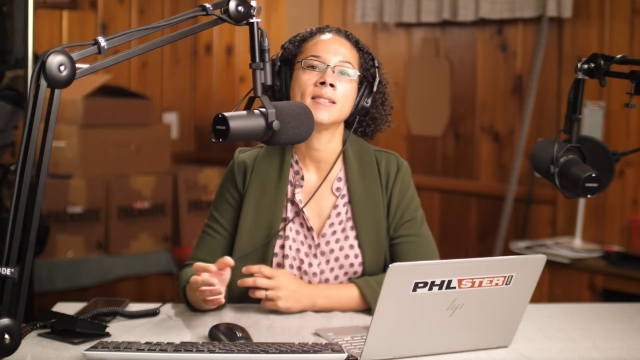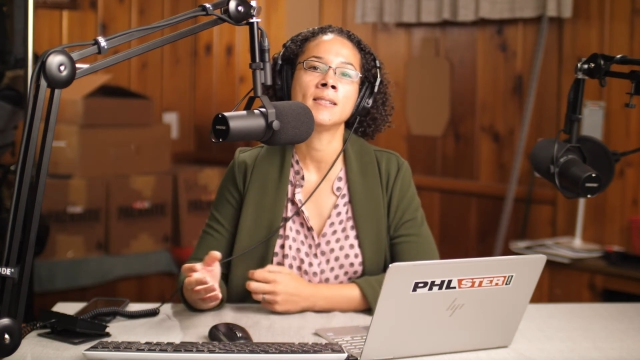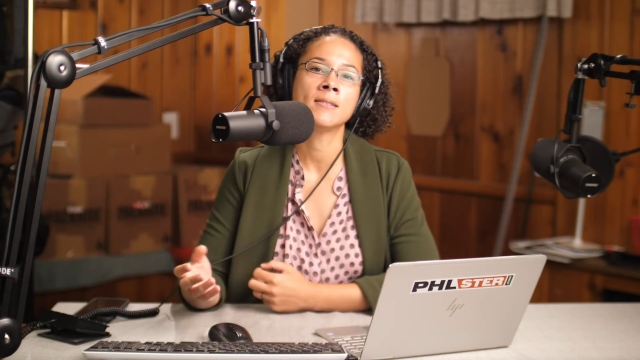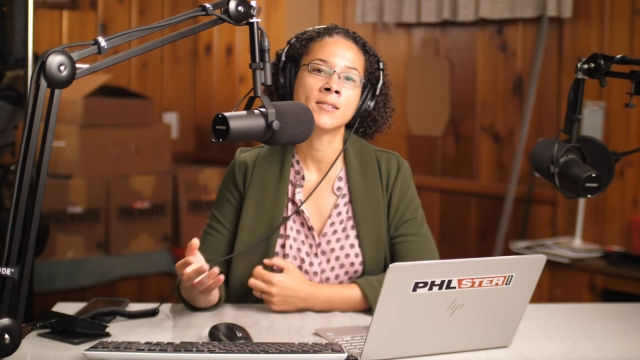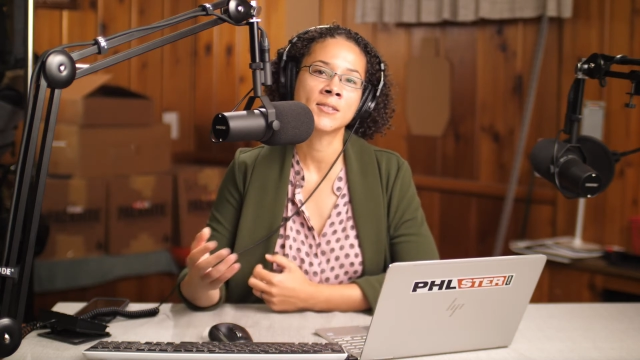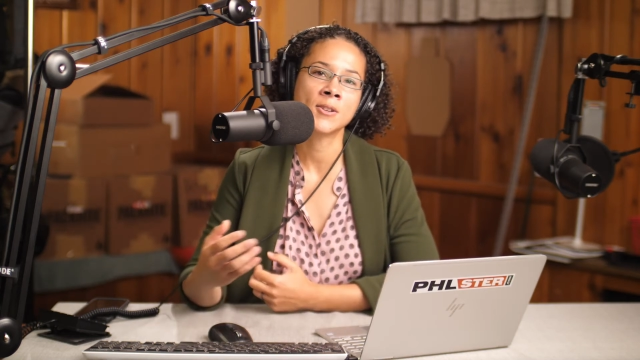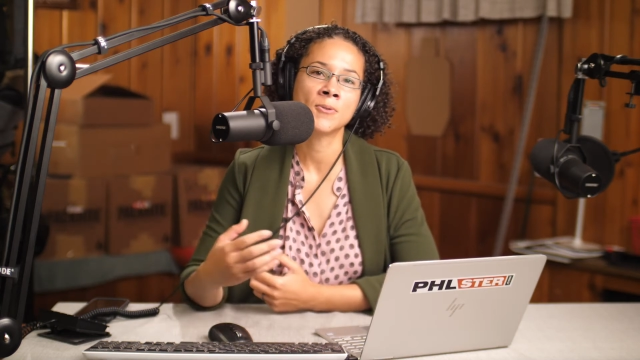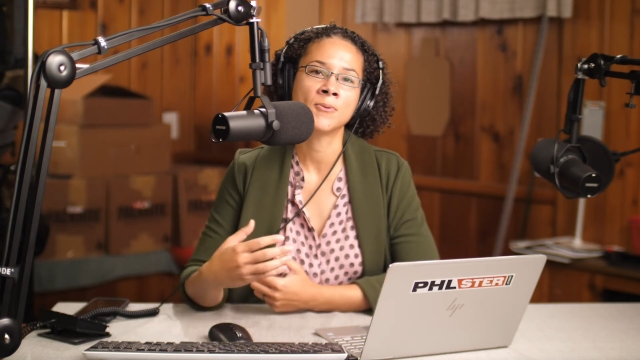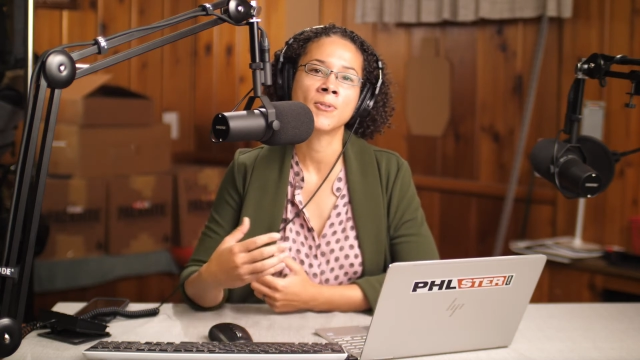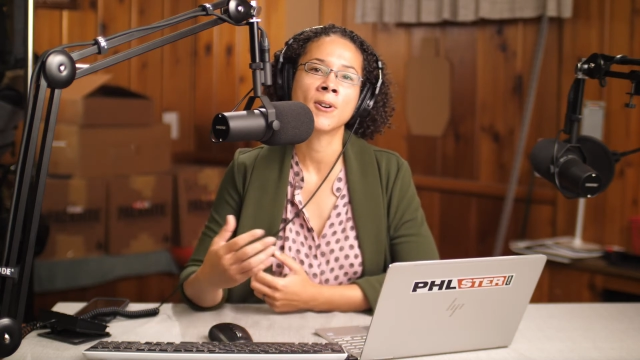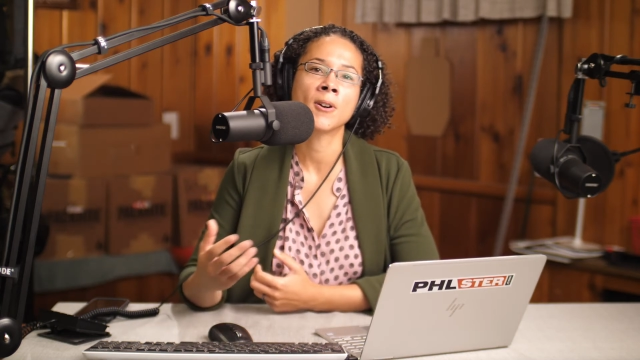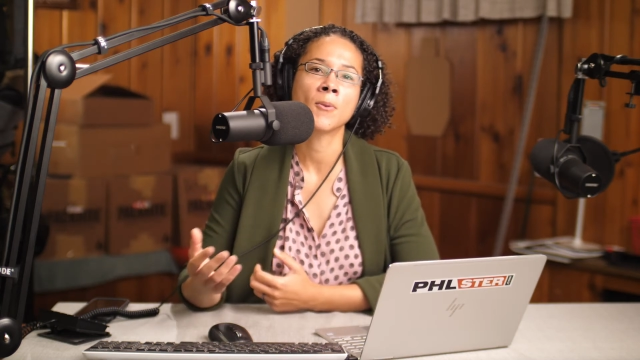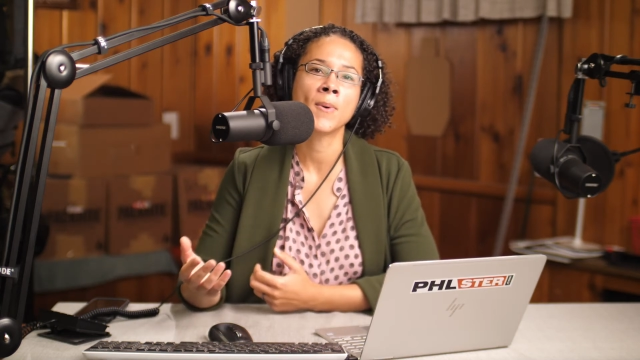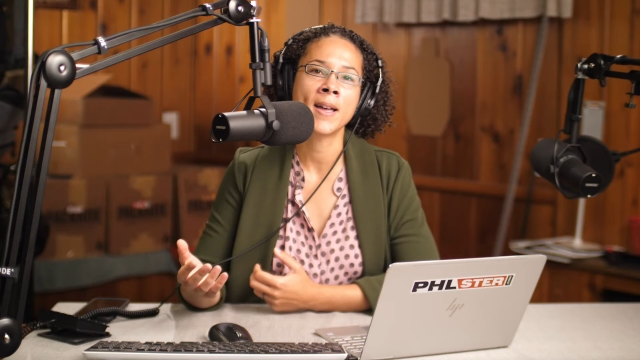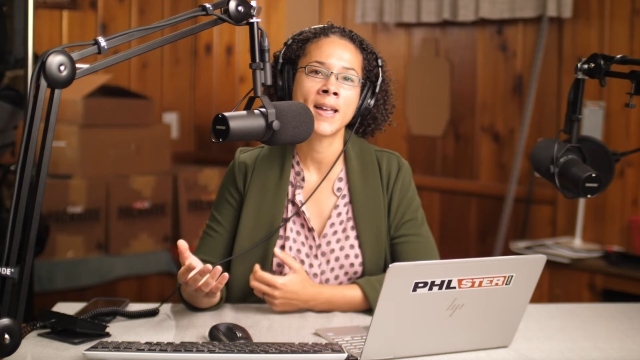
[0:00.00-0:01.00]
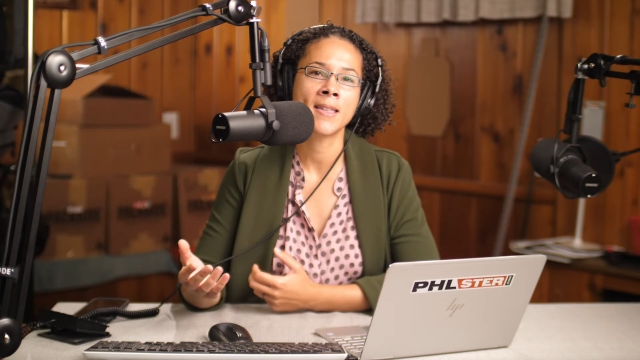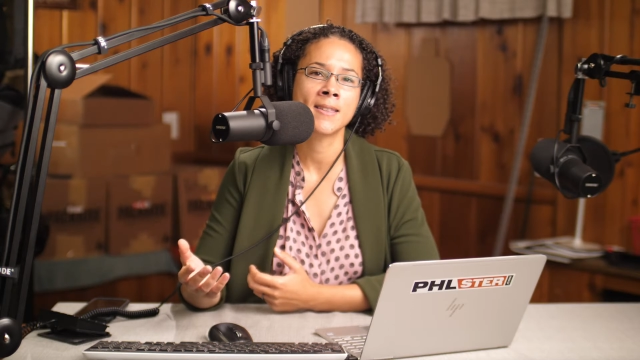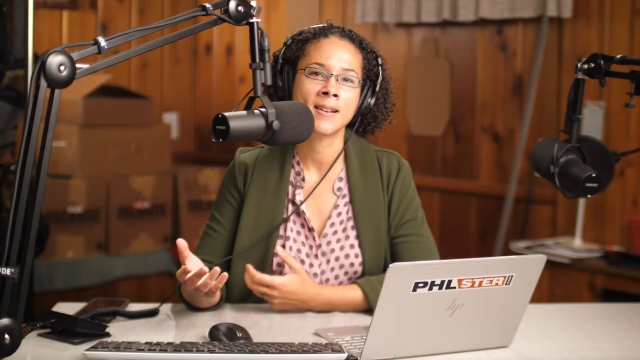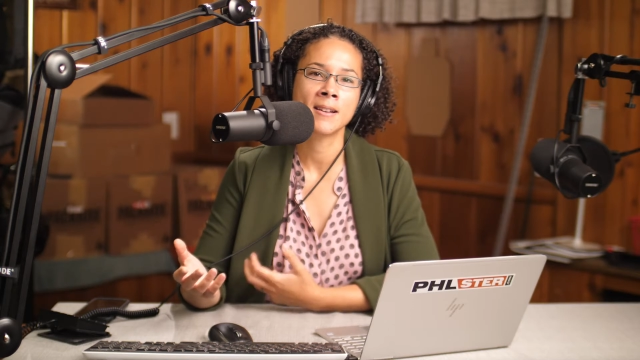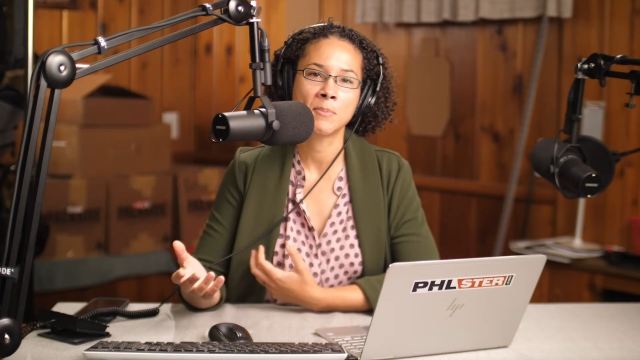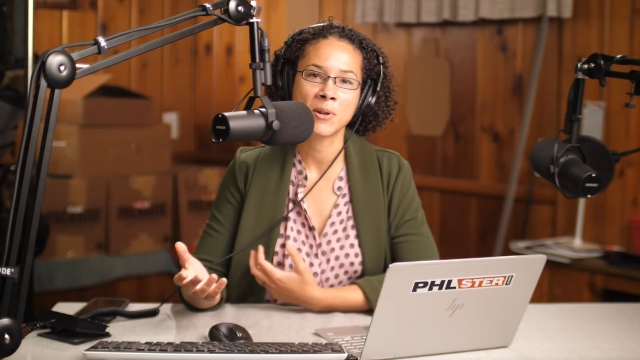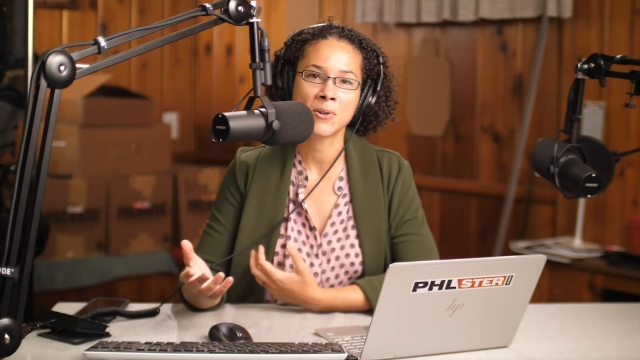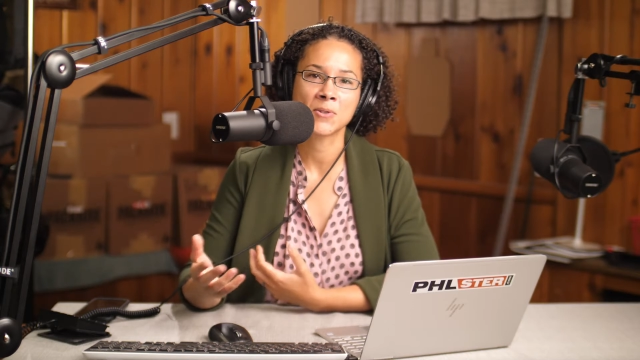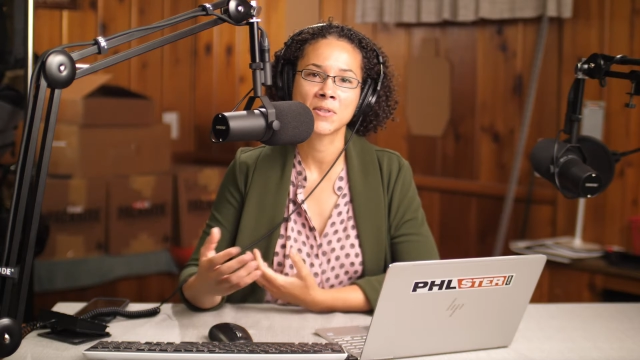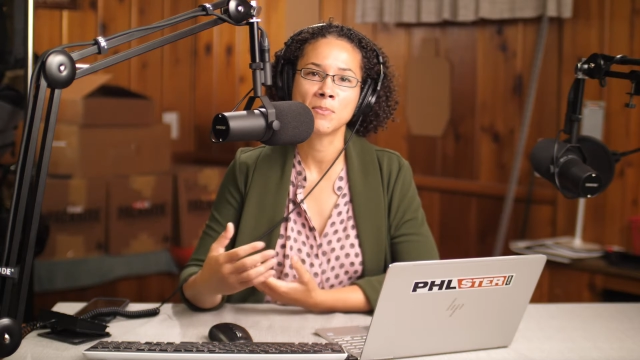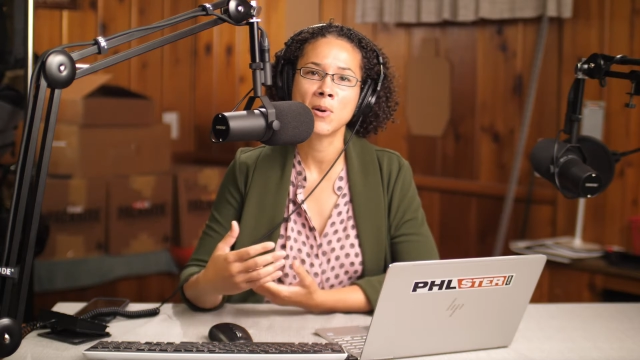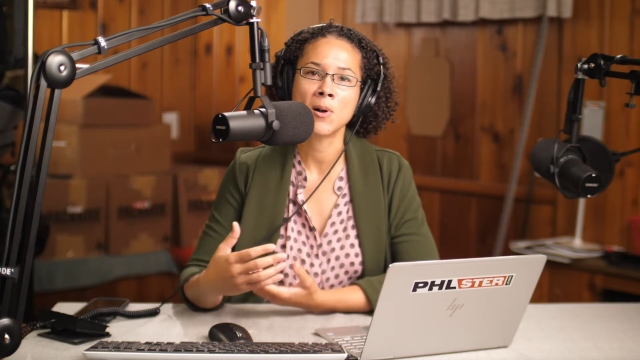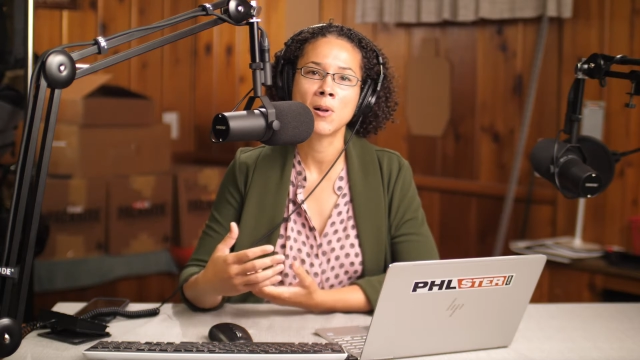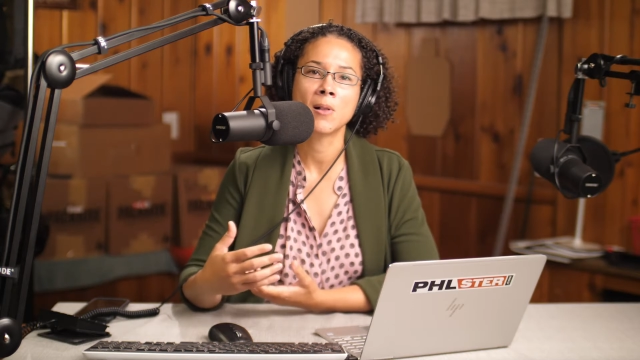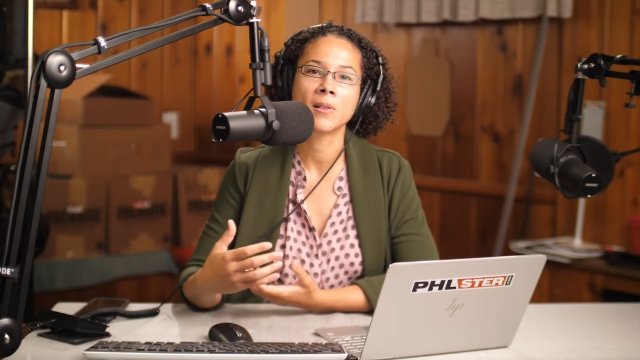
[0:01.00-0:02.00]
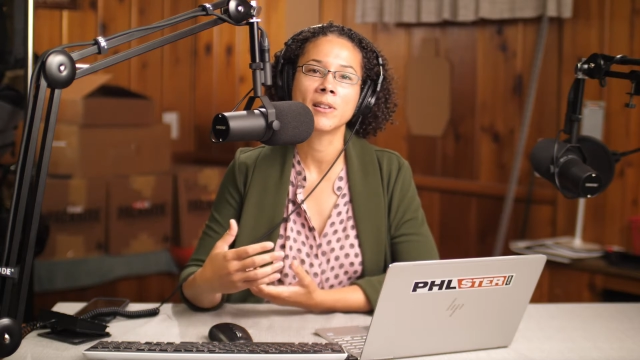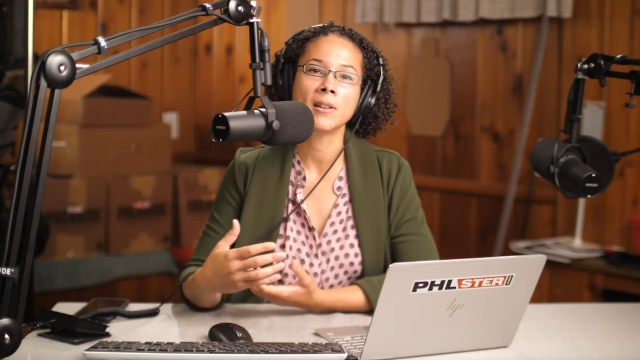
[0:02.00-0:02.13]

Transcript: it's so far away that it appears small